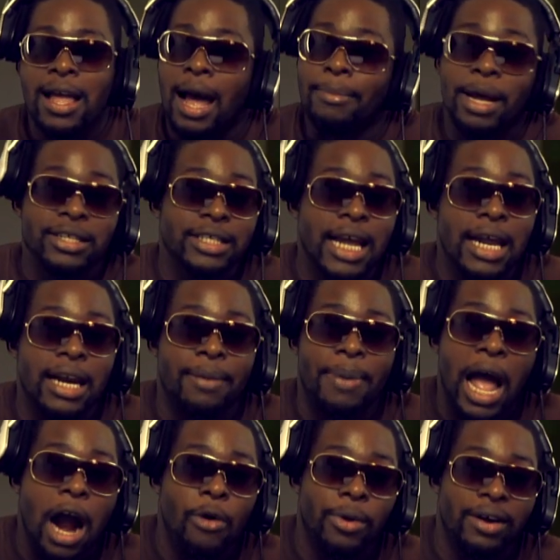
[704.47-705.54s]
I'm not saying the
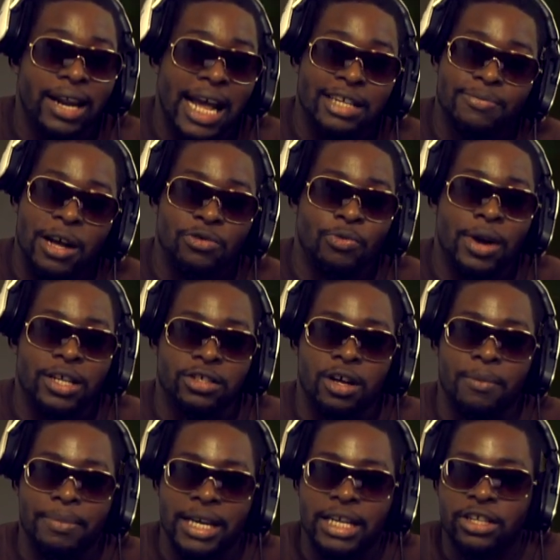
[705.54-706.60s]
power of the Xbox One is
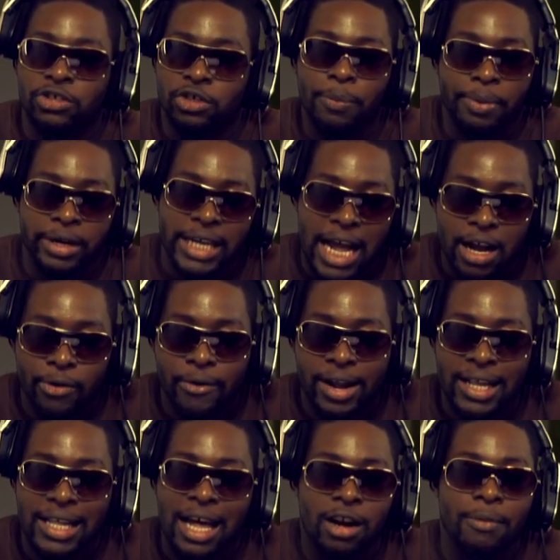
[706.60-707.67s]
going to be super
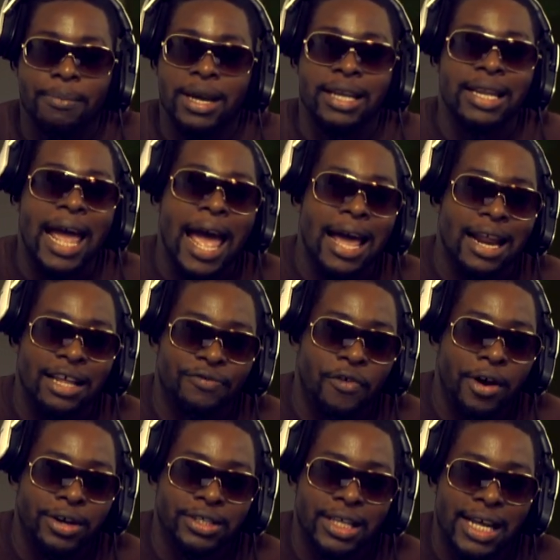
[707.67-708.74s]
downgraded. I don't mean that as
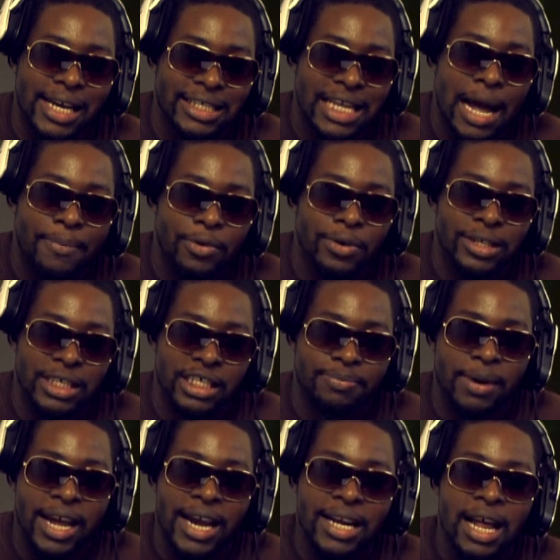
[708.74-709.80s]
far as the example was
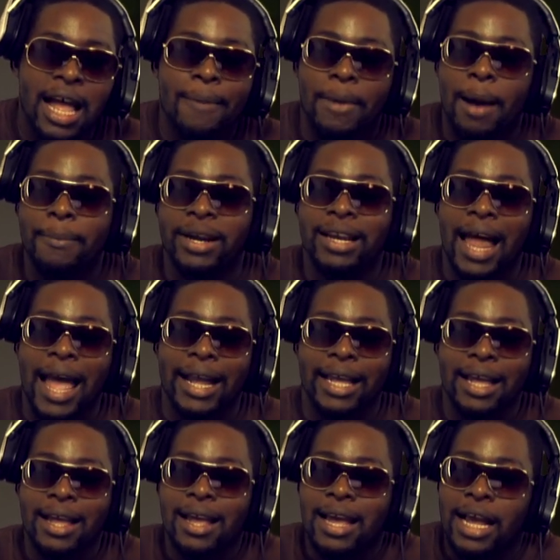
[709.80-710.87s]
explained. But I mean, like,
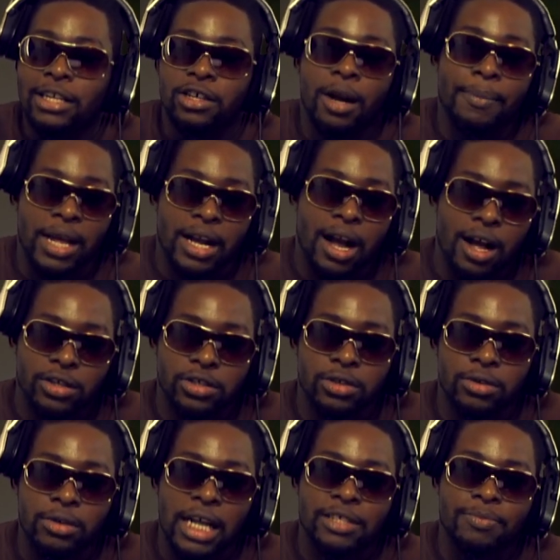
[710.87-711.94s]
it's going to be a
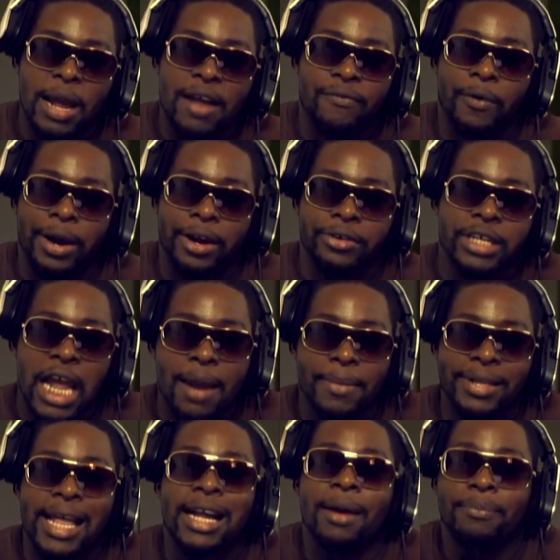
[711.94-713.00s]
console that's made for
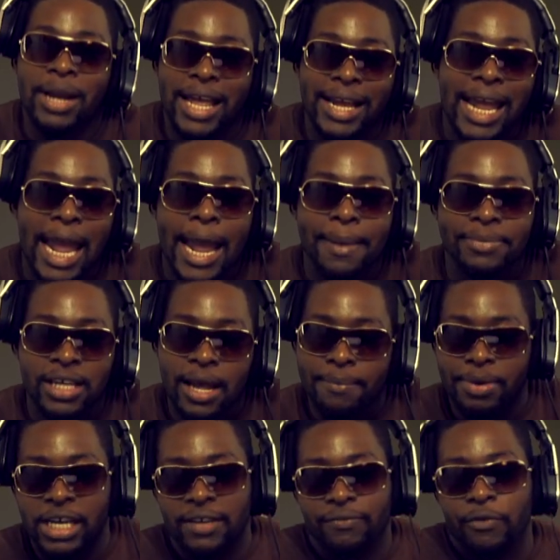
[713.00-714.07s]
entertainment that can play games.
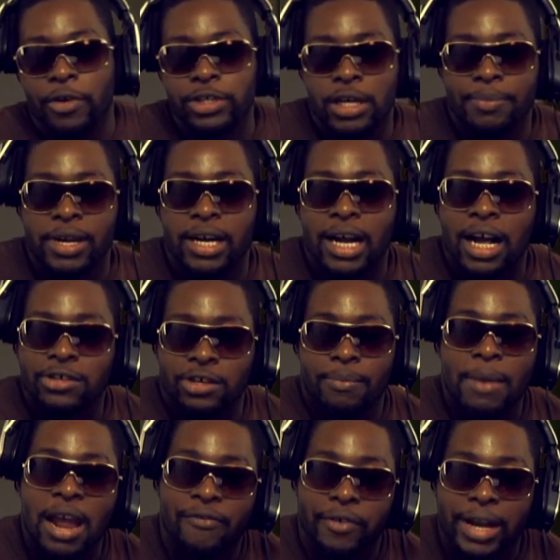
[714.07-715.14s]
PS4 is going to be a console
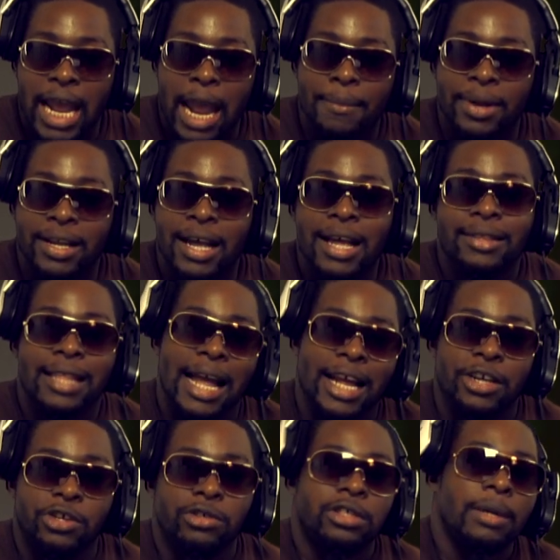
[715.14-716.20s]
made for gaming that
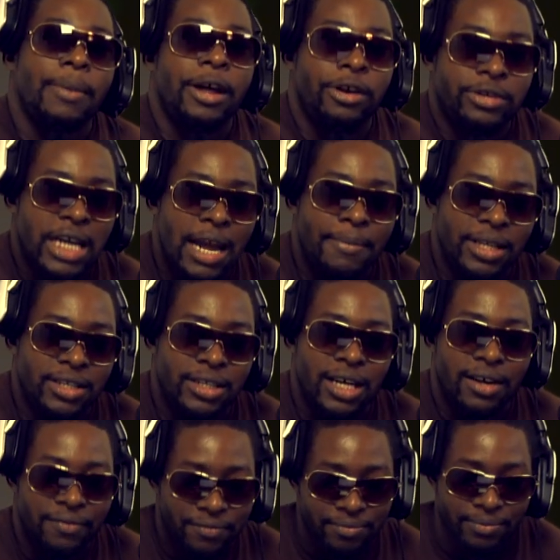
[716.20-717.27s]
can do some entertainment
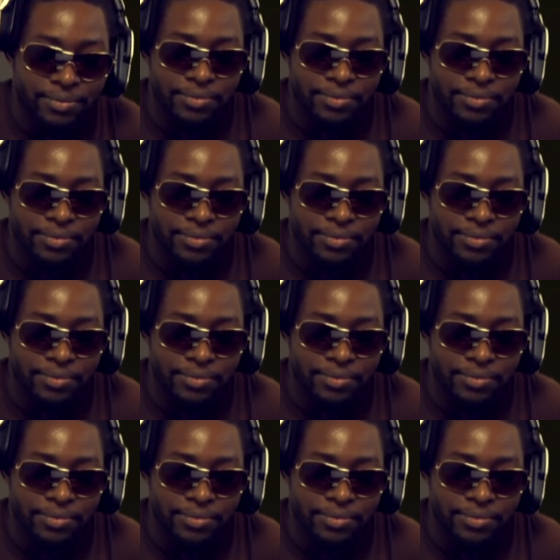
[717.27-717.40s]
stuff.